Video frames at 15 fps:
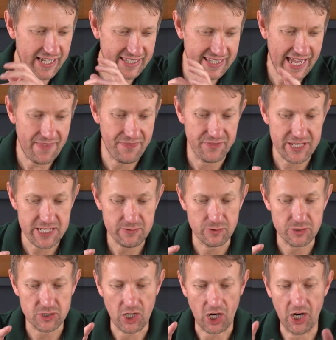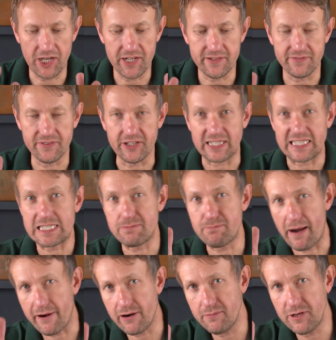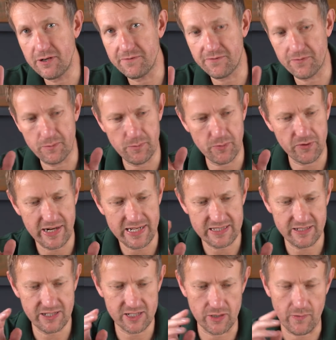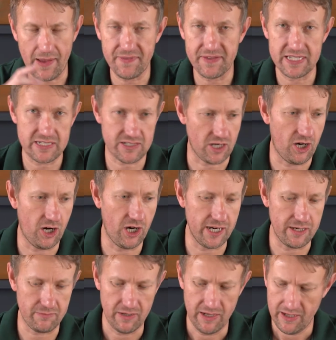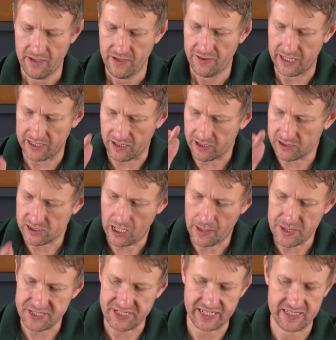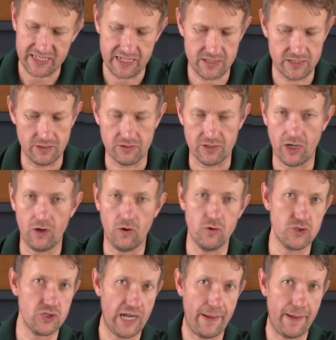again, this was kind of an experiment from Beretta. So at this time, alongside the 682 Gold, you